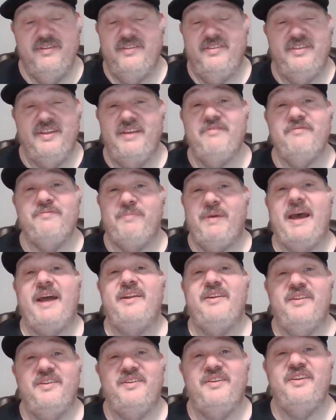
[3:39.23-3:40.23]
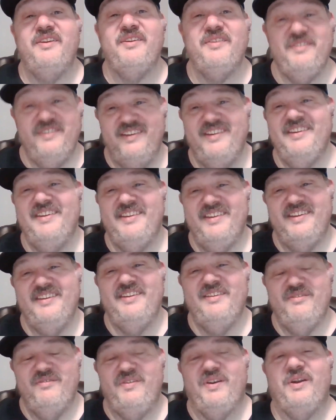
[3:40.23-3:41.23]
They've patented it.
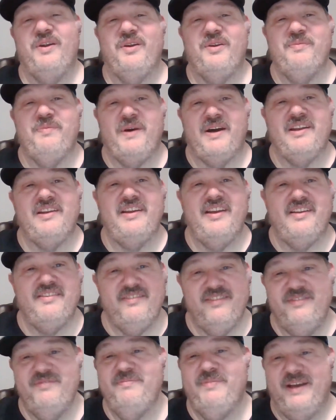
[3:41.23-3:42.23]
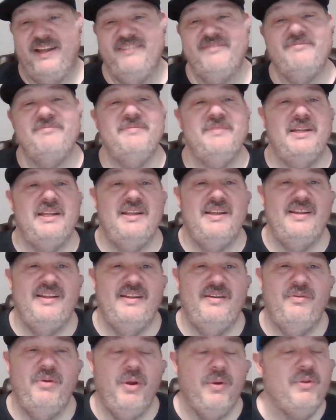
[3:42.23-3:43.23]
Very good podcast. But
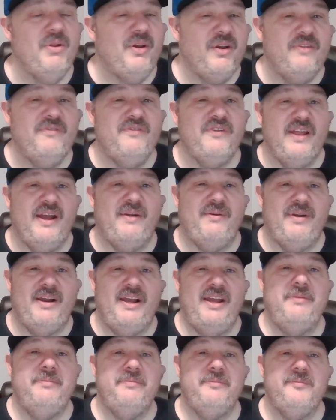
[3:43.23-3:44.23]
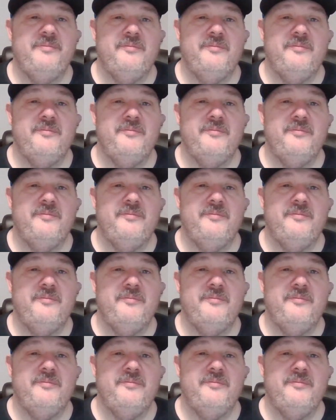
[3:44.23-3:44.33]
we were looking for that, right?